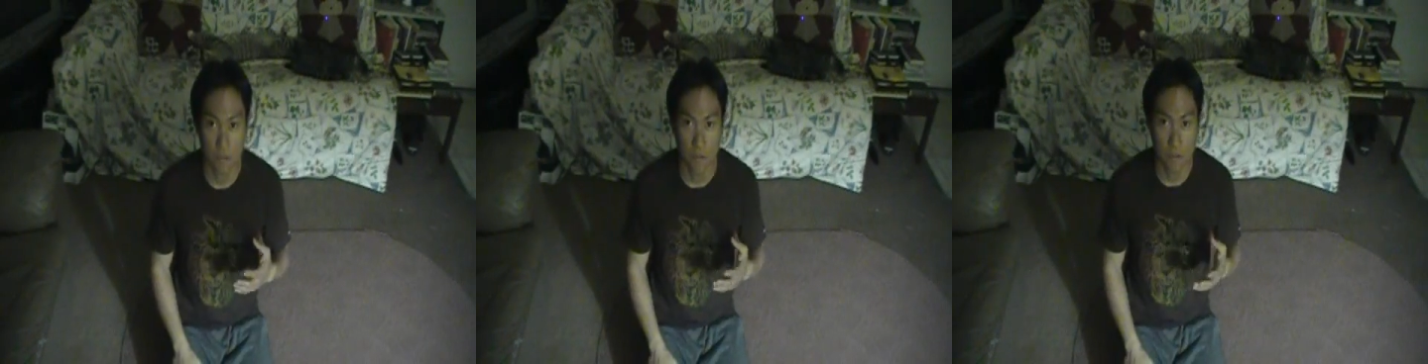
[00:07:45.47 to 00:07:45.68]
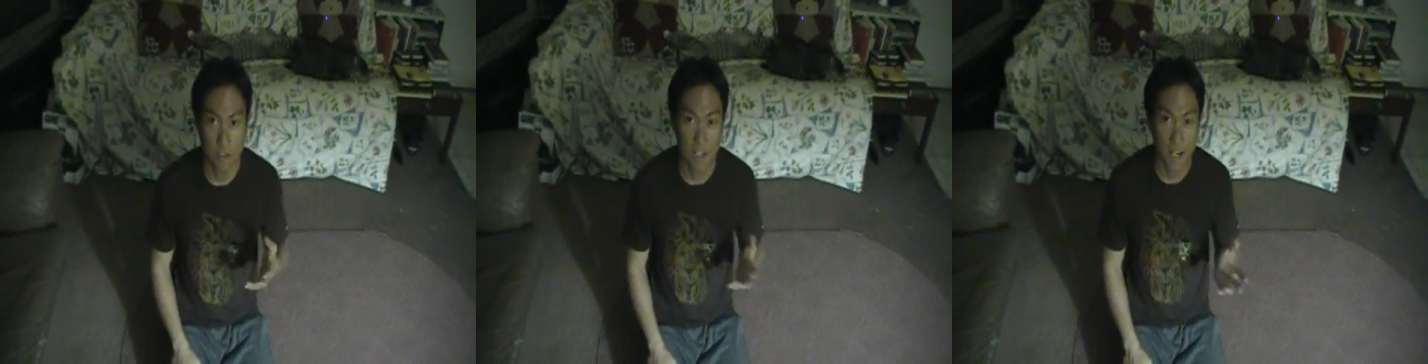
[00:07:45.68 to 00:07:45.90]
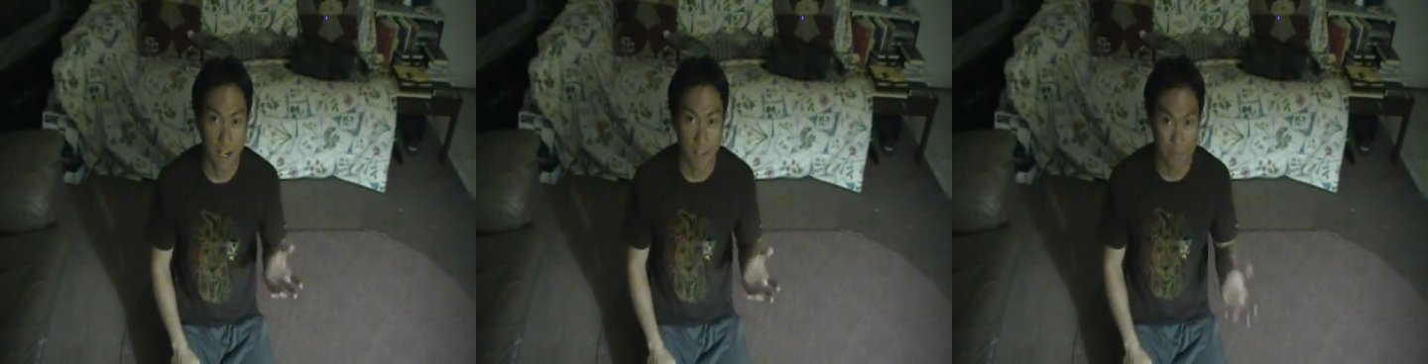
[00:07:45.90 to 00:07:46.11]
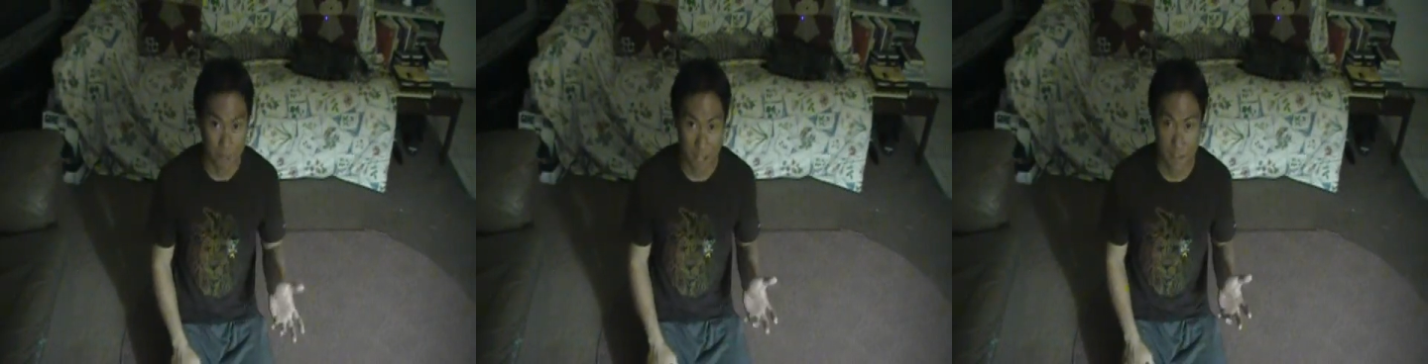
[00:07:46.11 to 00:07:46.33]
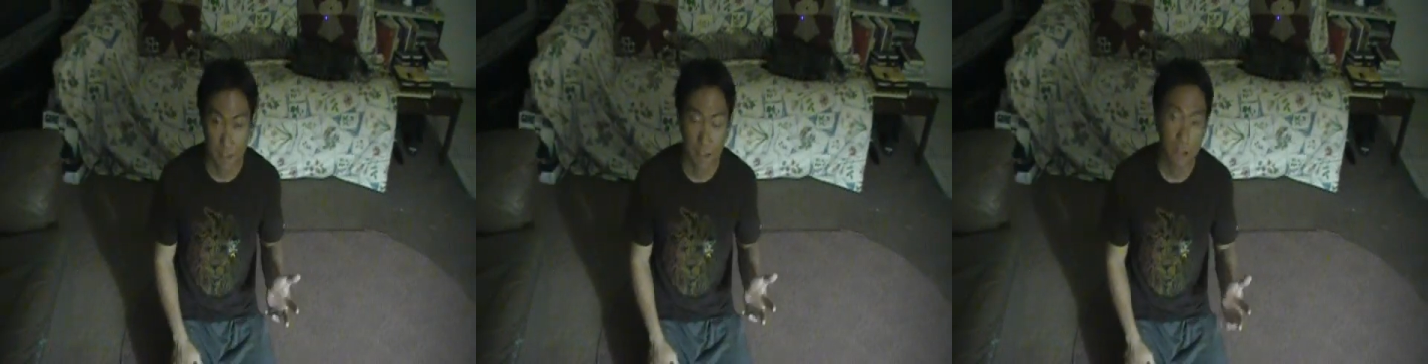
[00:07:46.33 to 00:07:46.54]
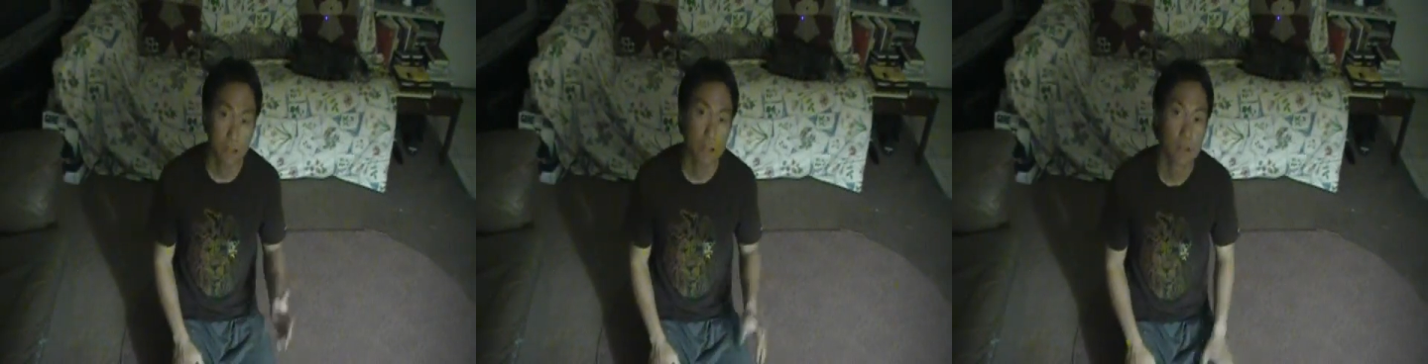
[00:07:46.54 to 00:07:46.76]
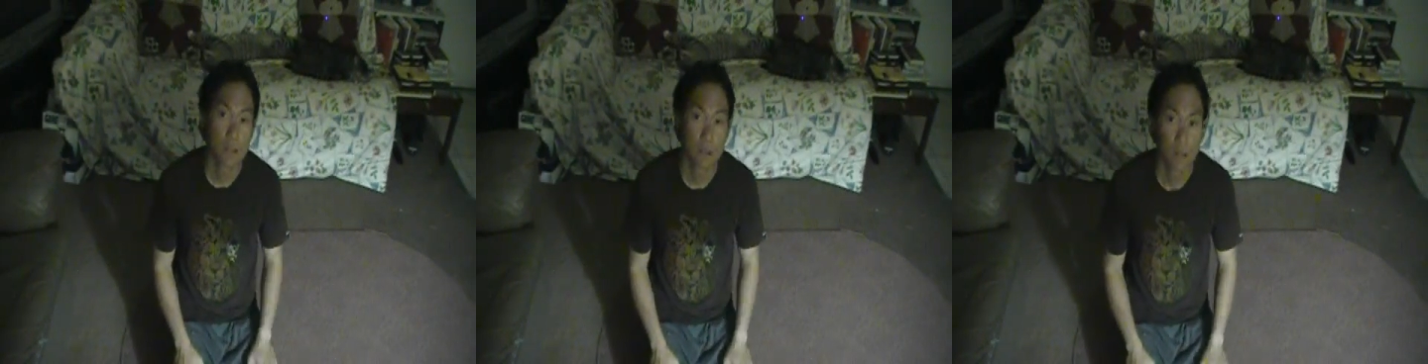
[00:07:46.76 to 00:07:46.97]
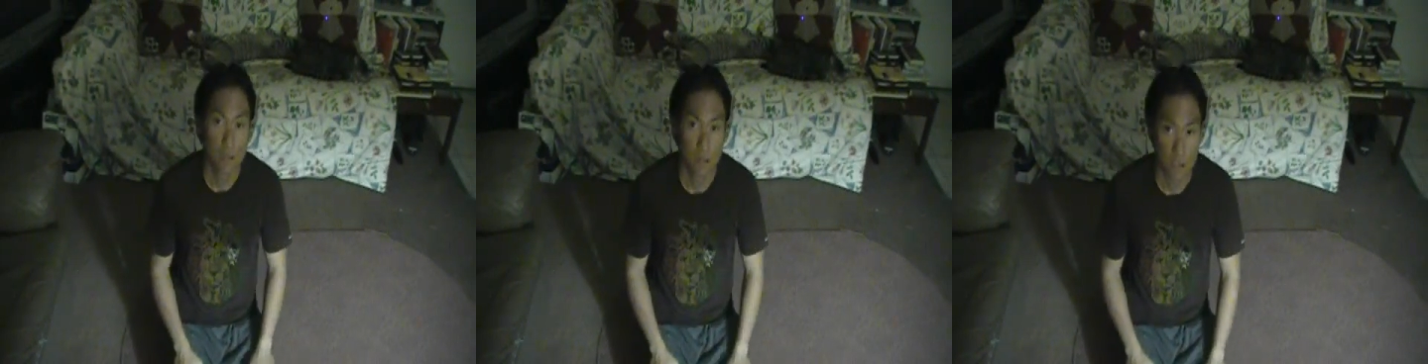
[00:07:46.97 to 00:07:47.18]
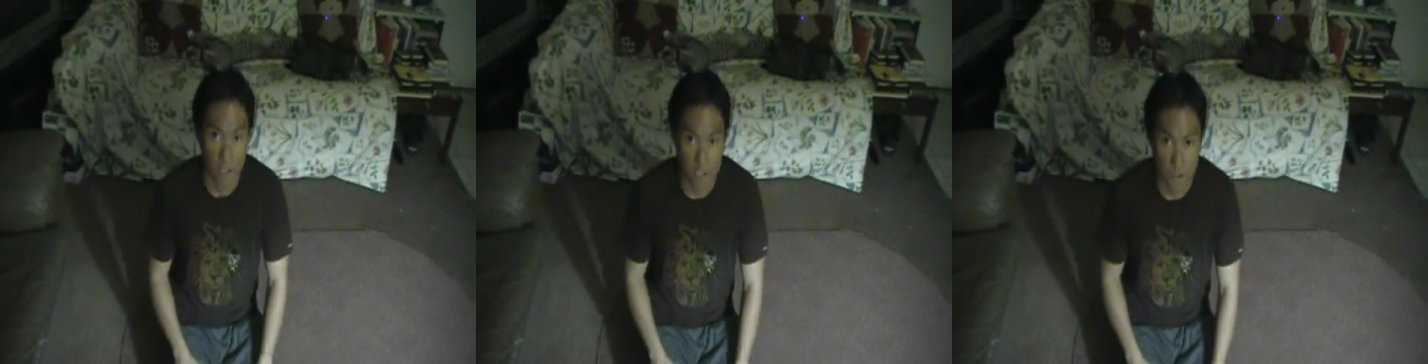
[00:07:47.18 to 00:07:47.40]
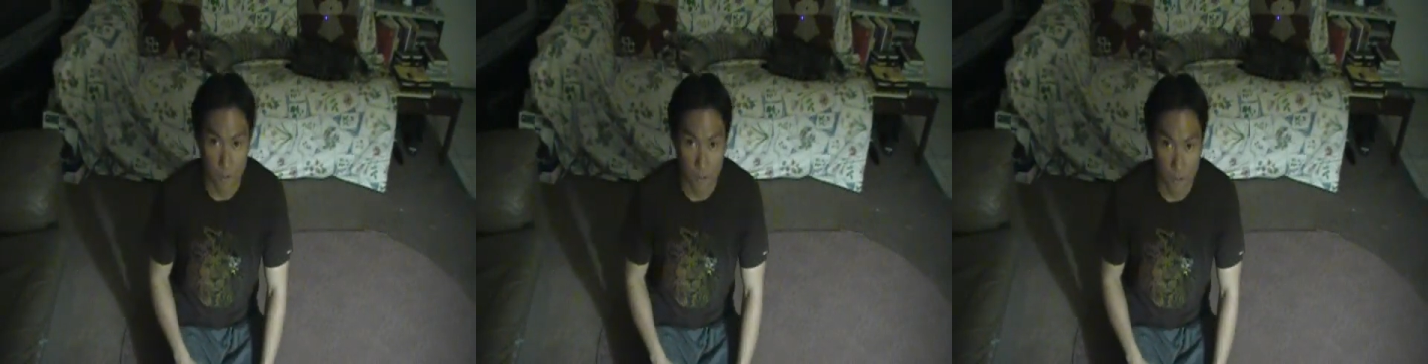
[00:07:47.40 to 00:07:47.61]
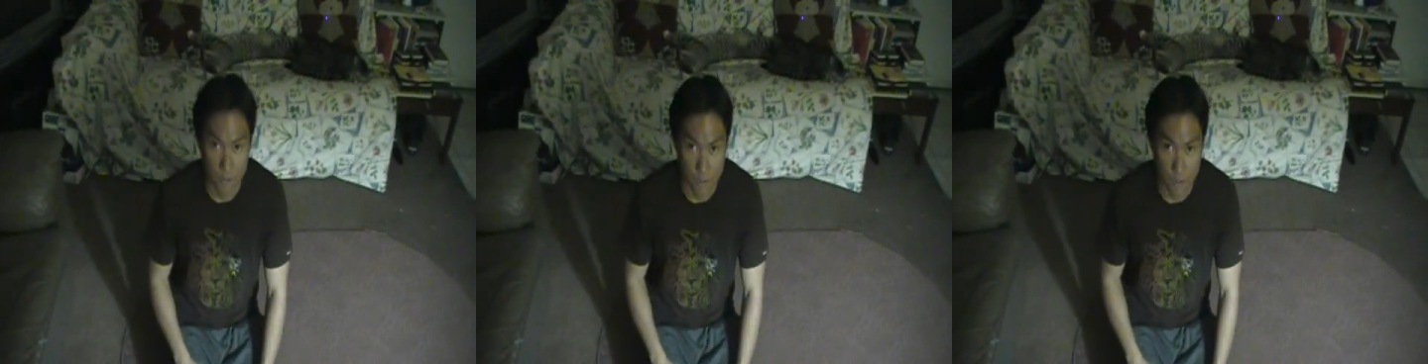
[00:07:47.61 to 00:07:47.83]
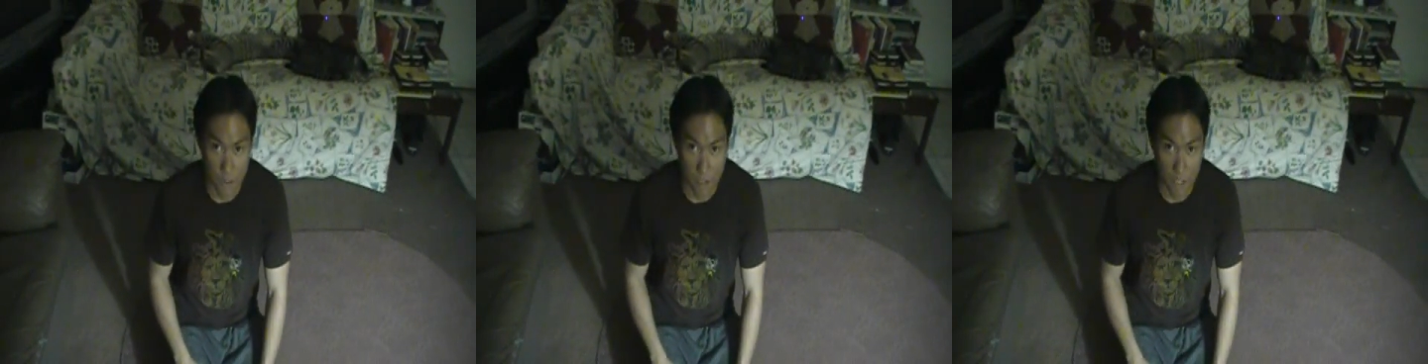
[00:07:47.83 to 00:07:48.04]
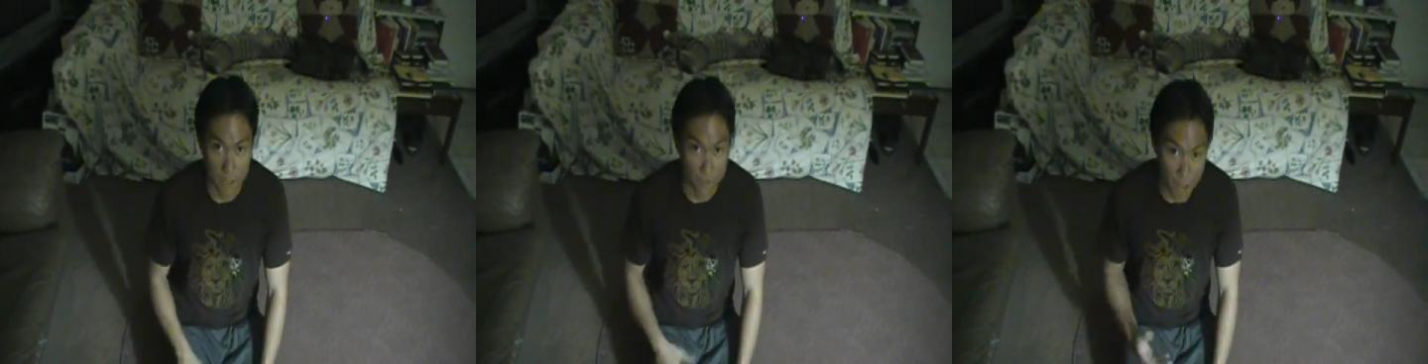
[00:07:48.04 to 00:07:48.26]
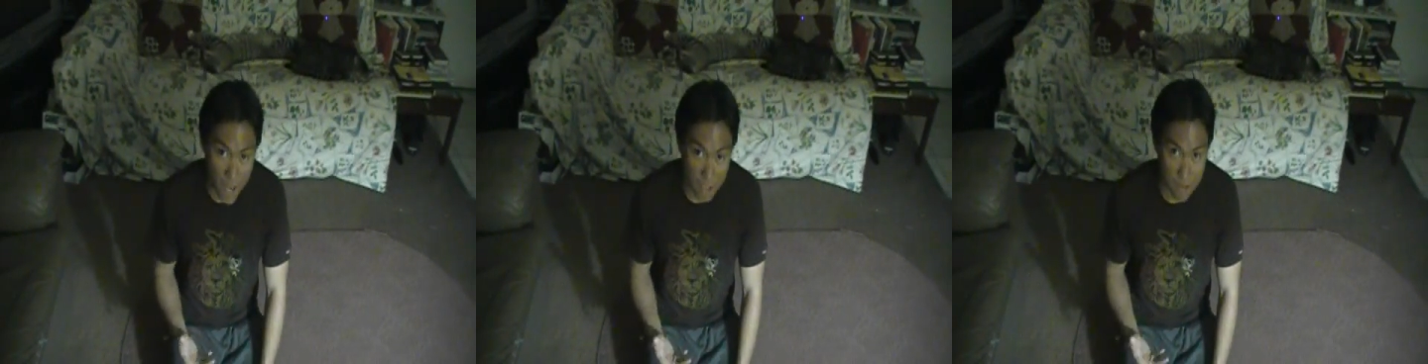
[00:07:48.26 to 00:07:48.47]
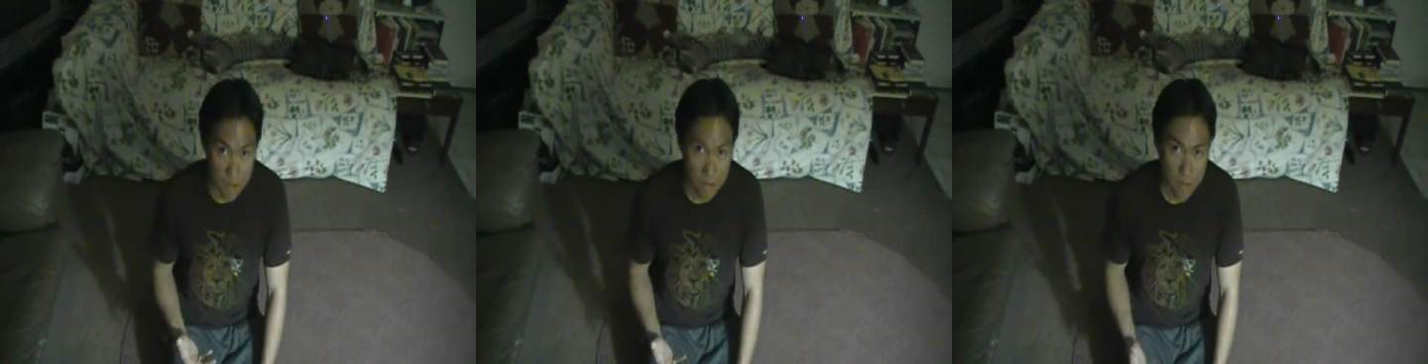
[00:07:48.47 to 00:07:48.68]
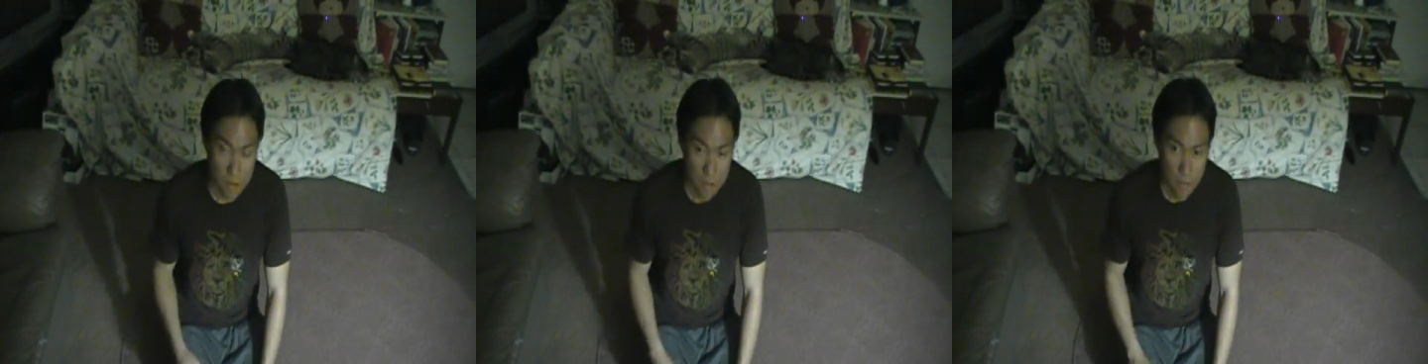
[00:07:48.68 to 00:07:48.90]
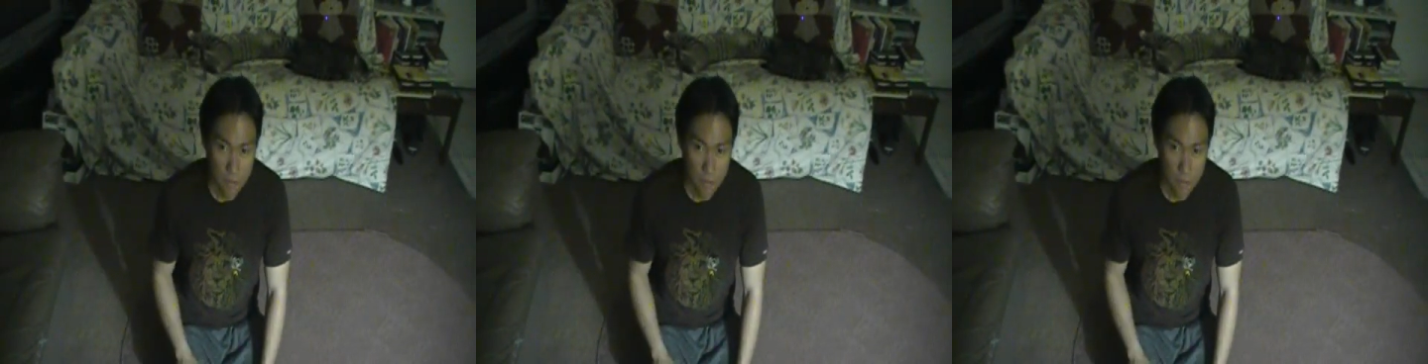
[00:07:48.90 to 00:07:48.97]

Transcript: looks kind of basic, it's one of the advanced.